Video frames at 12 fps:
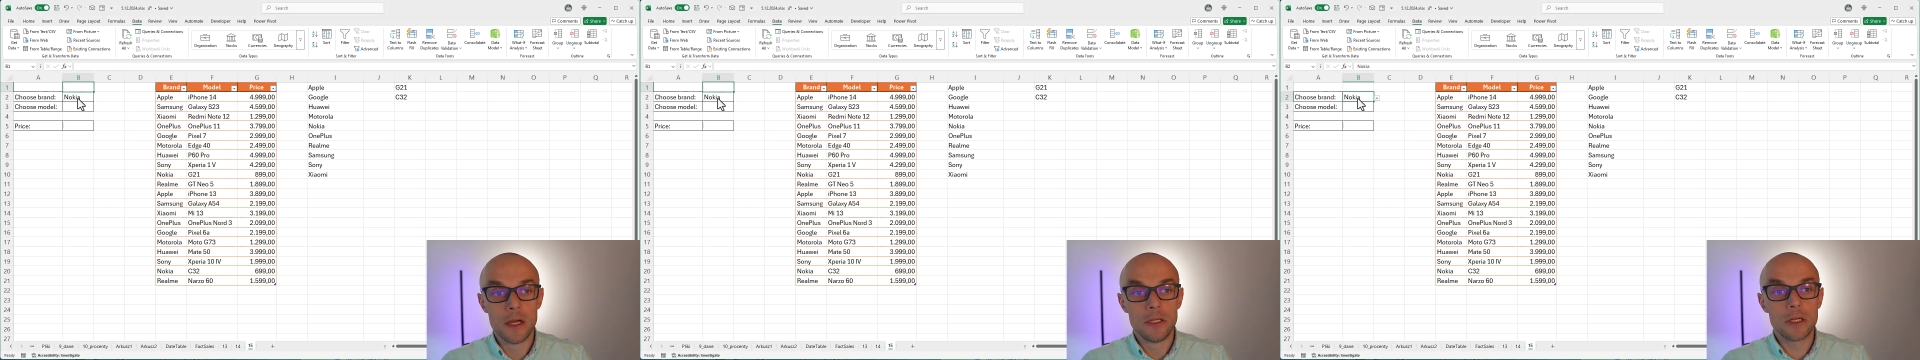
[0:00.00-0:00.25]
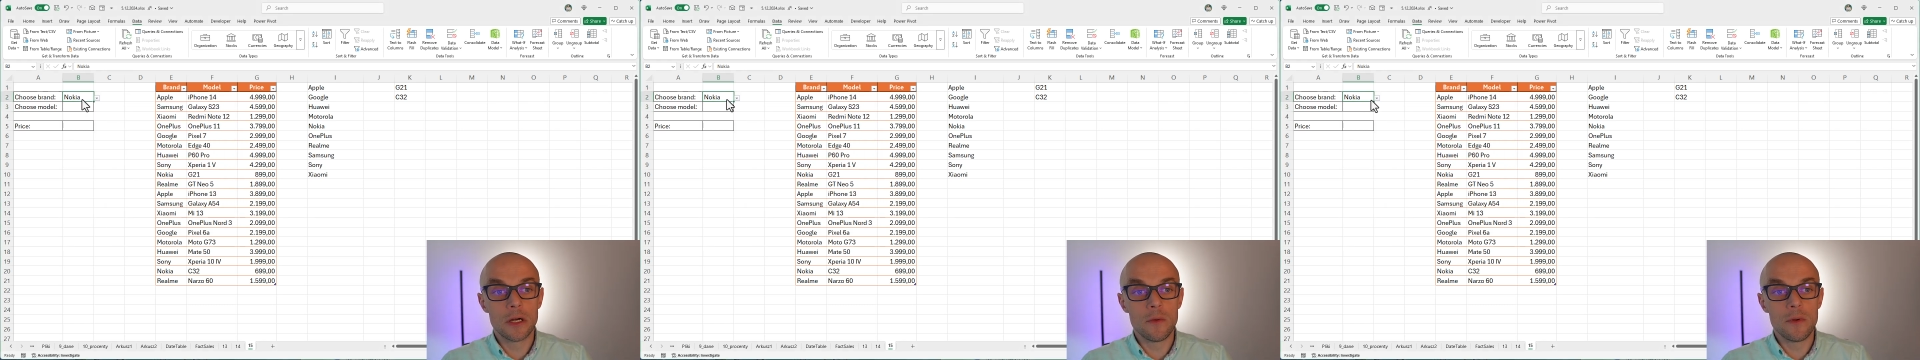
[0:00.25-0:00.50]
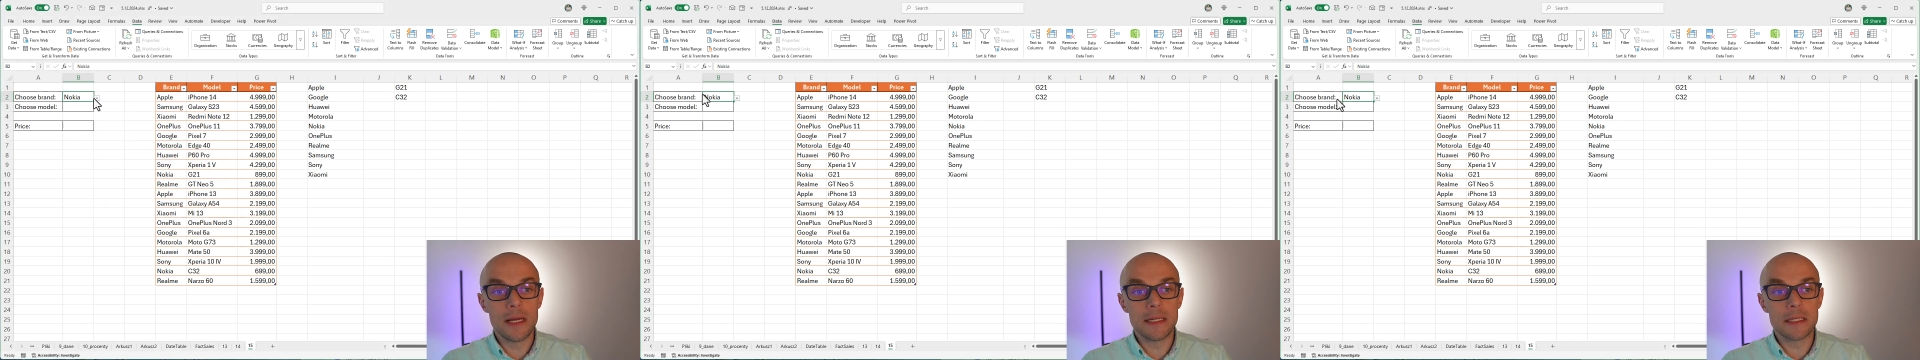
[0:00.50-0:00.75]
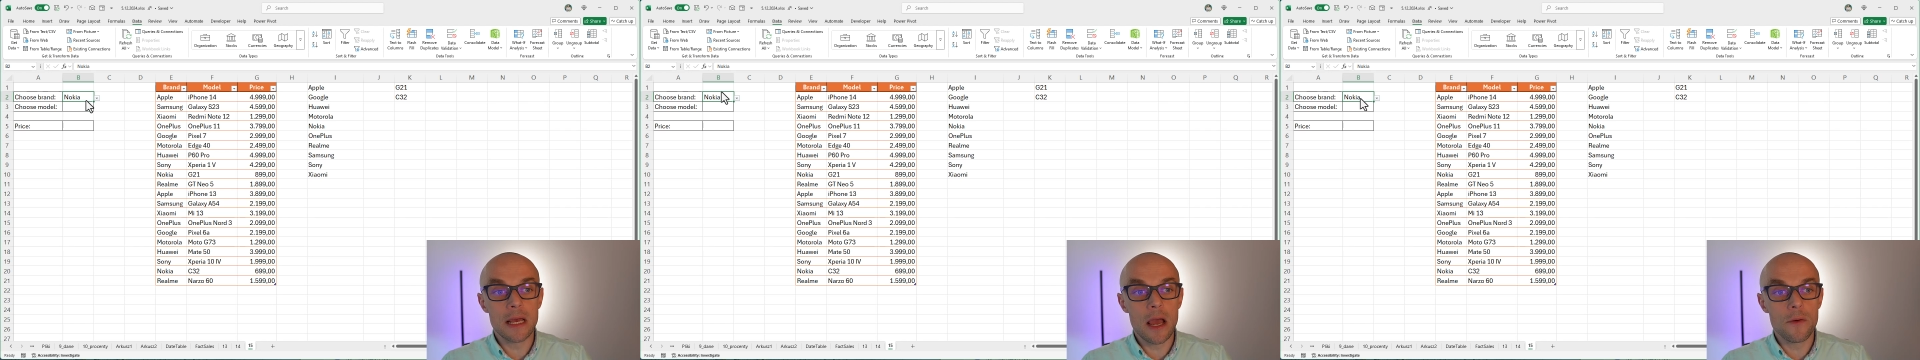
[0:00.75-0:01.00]
So
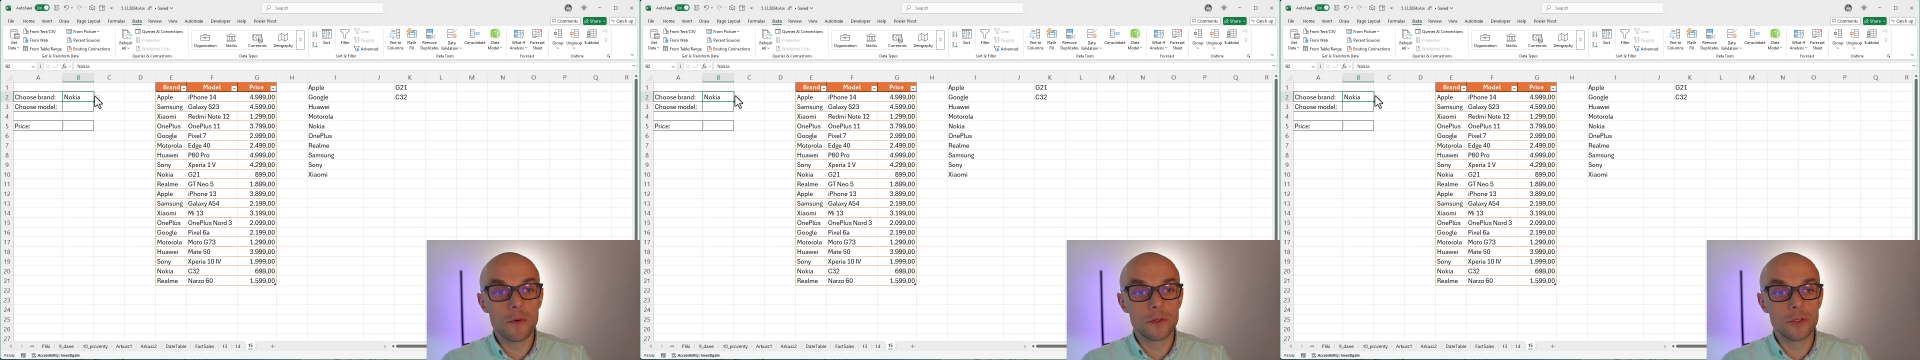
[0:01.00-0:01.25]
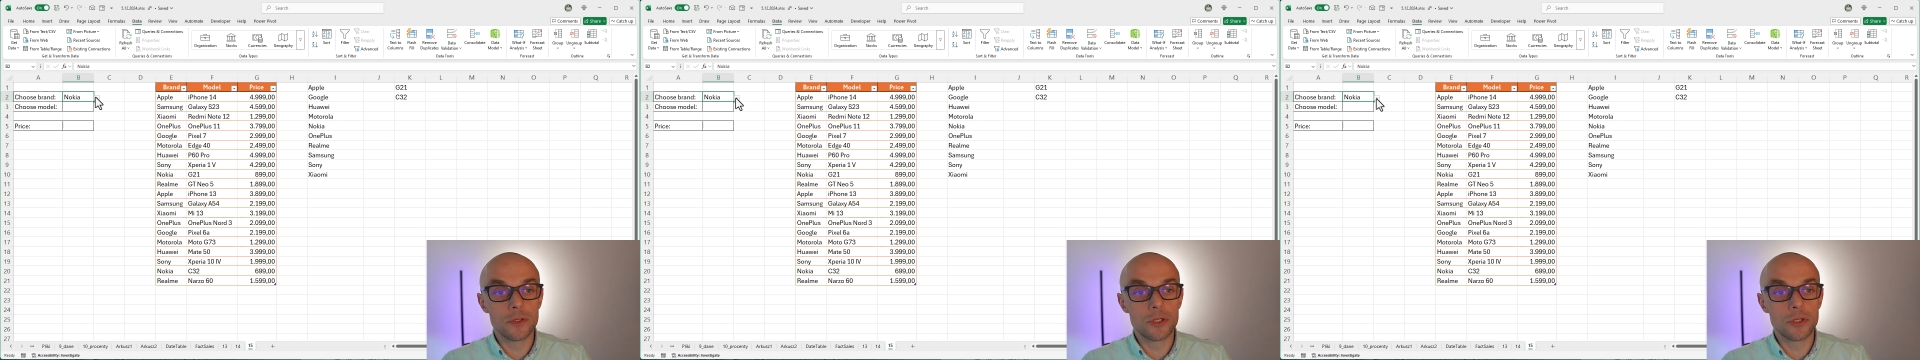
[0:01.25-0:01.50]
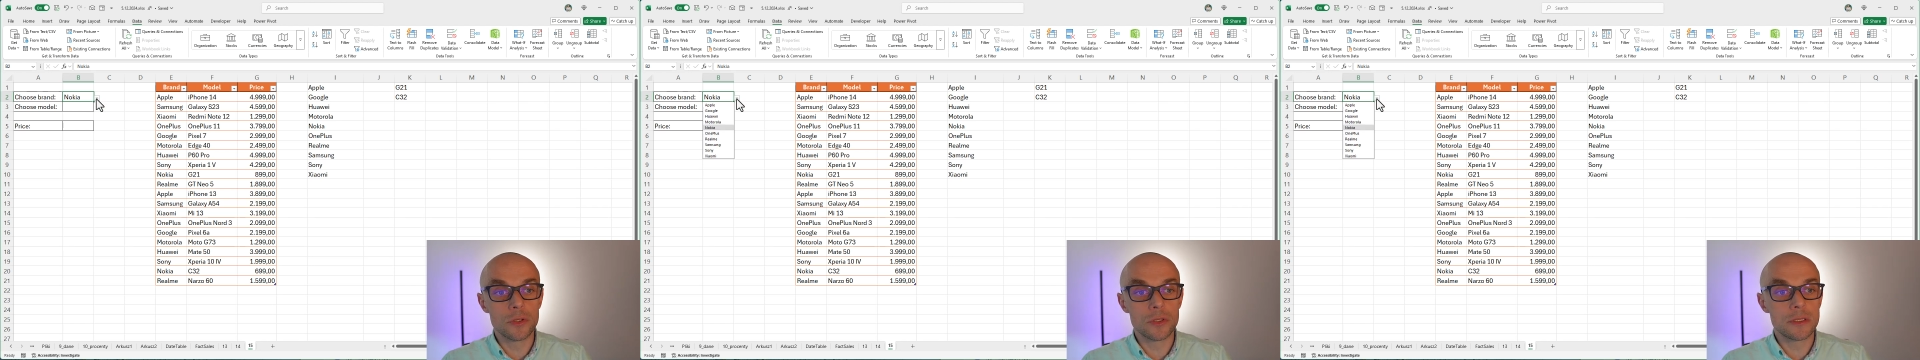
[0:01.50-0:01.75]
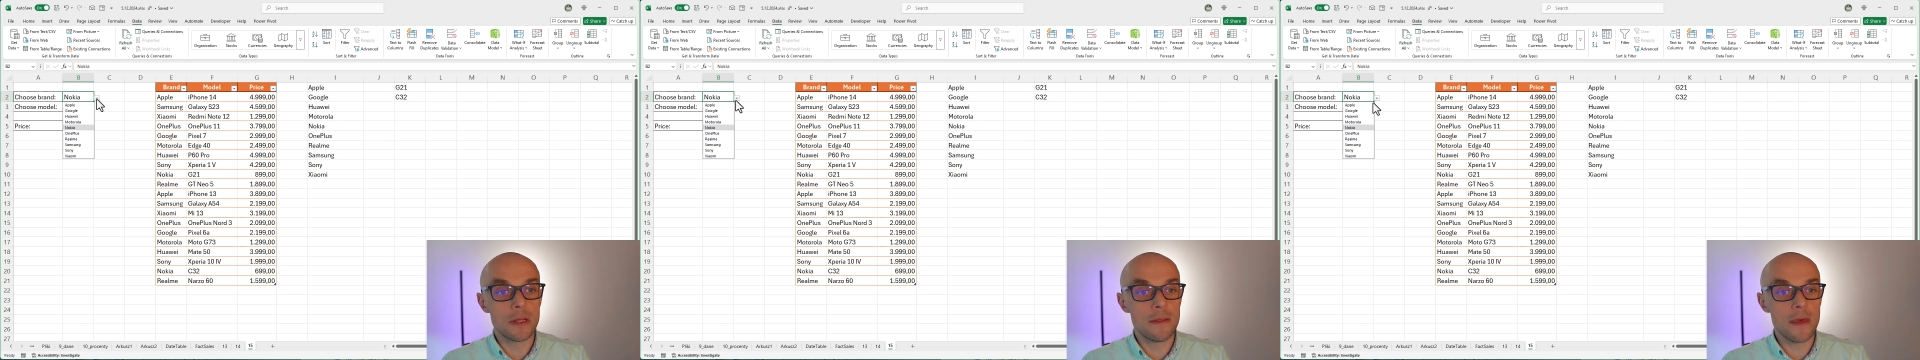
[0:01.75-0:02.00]
let's say I want to
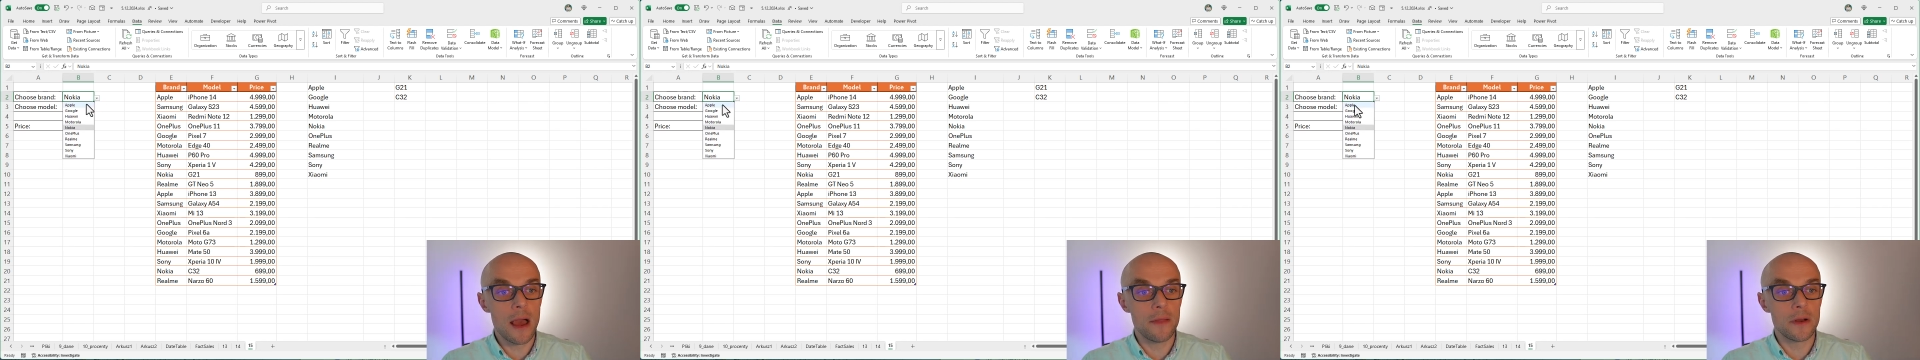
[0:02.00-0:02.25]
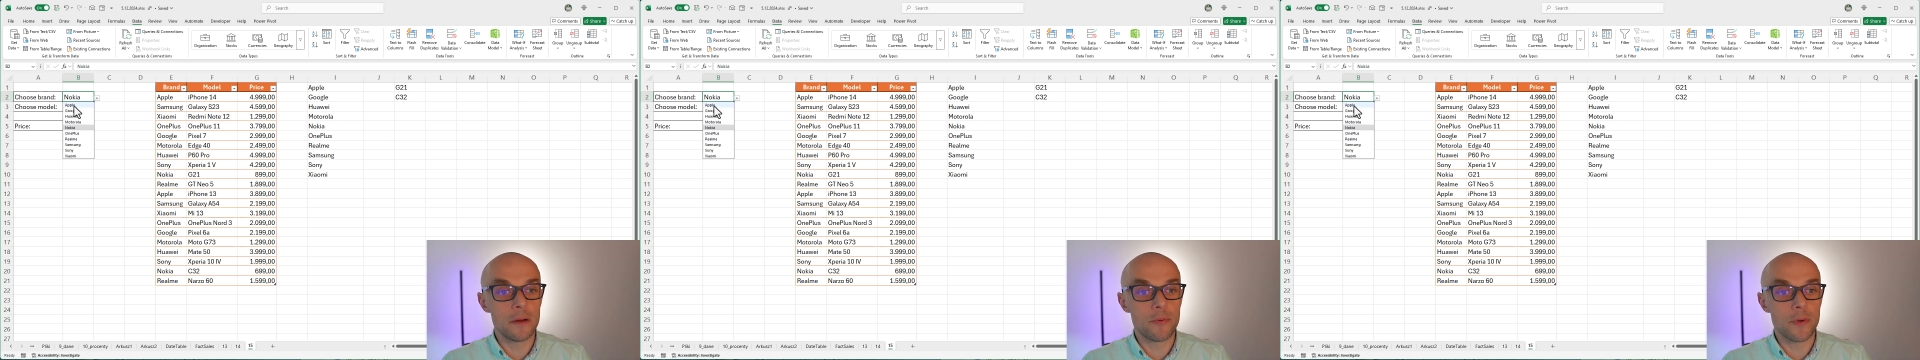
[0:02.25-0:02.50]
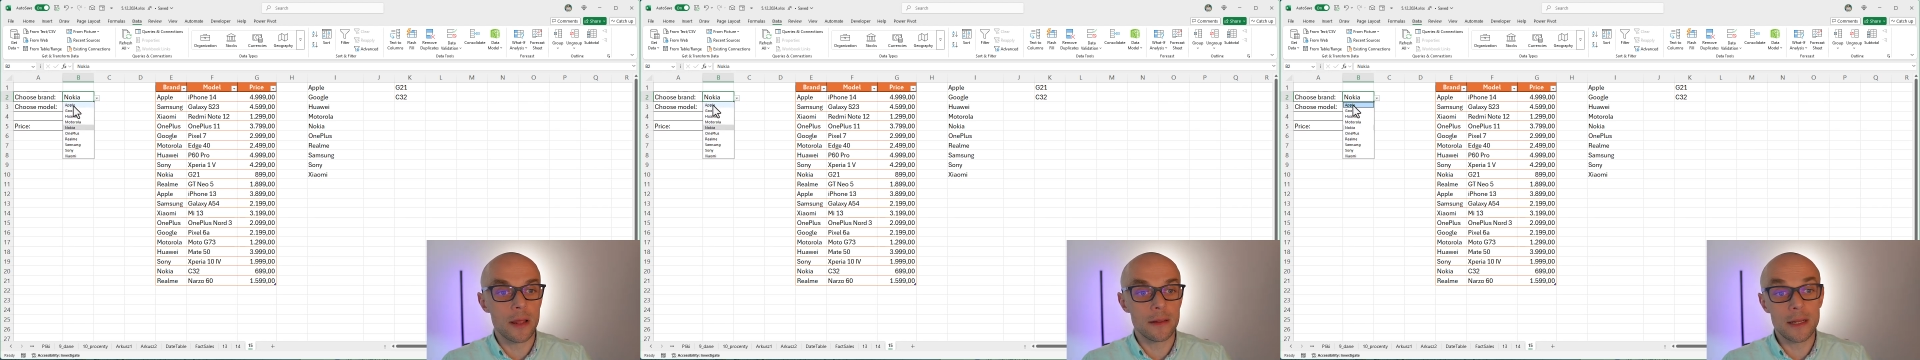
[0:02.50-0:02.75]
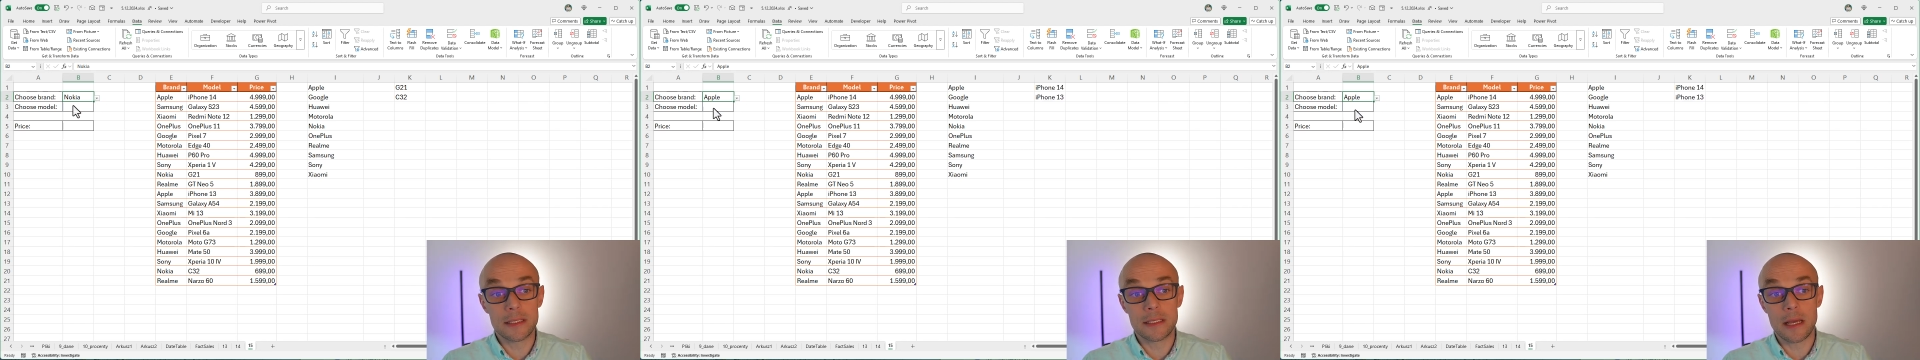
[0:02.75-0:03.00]
choose the other brand,
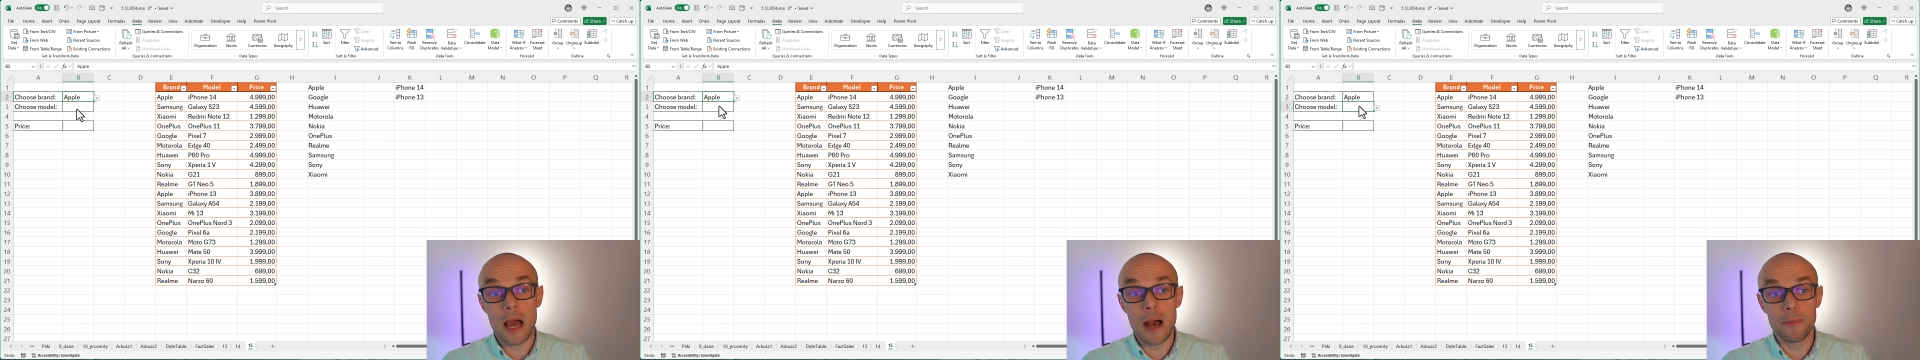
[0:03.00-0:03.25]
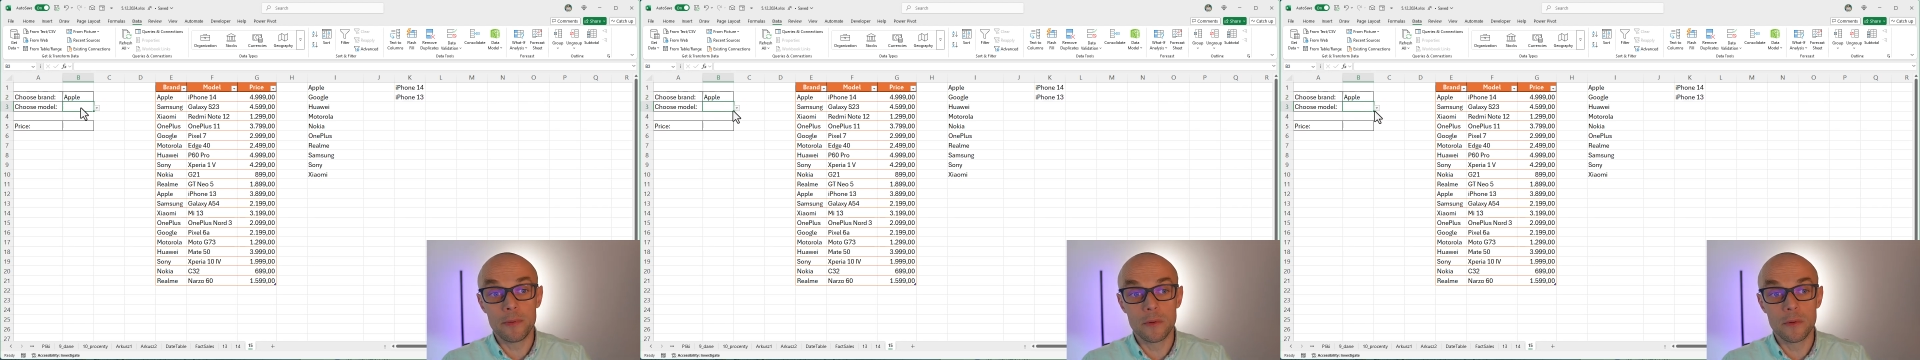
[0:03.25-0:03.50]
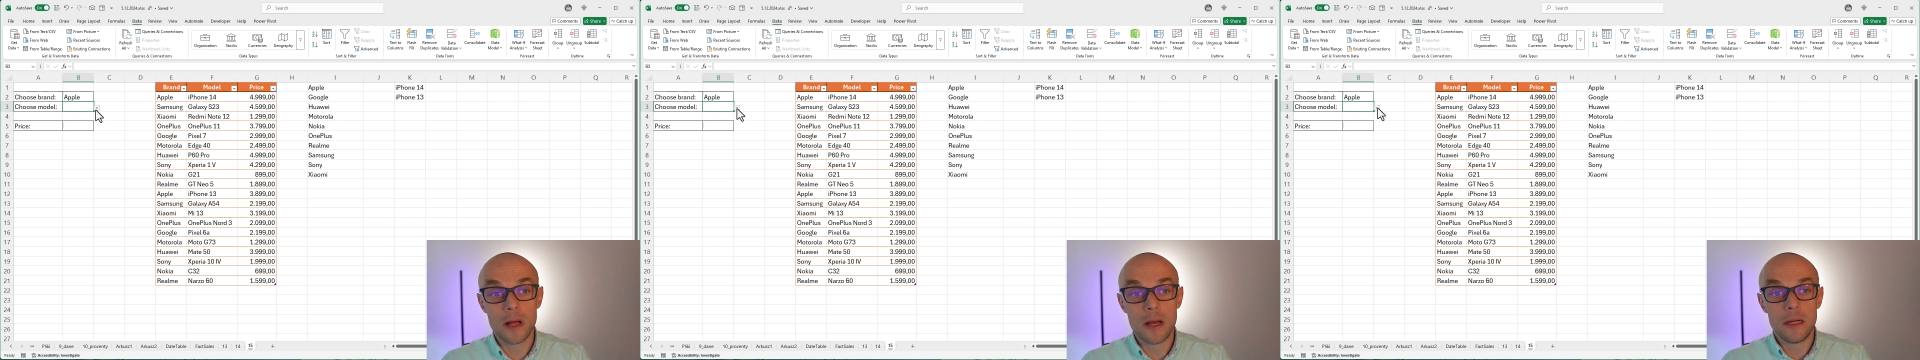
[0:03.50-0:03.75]
let's say Apple,